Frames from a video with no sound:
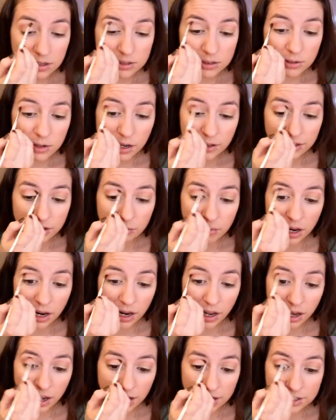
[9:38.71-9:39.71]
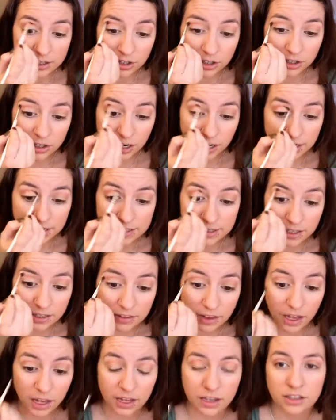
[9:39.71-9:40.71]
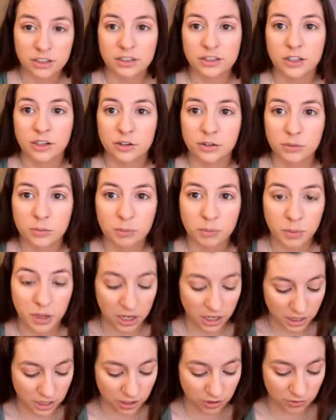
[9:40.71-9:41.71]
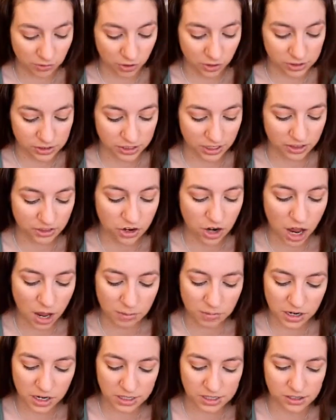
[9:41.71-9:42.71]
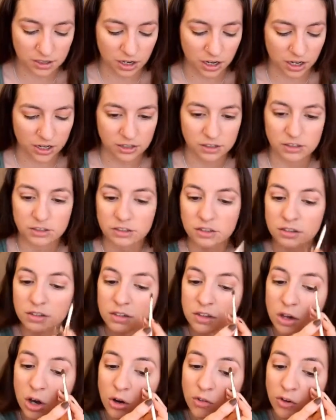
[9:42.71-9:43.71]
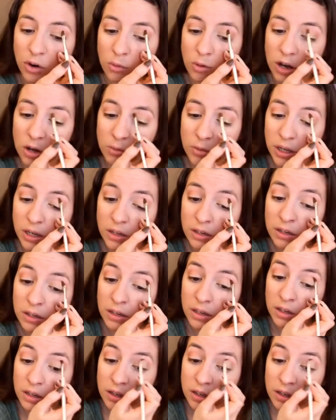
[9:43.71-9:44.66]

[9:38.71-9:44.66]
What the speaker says: So now that my eyes are nice and like pinky frosty, I mean, it's not overwhelming.